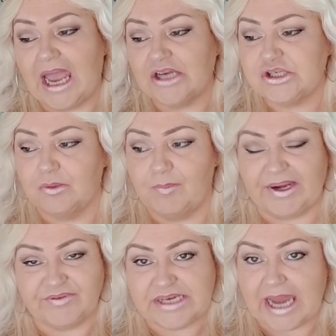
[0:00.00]
I do a bit
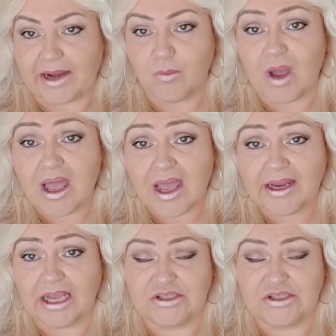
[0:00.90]
of DIY, I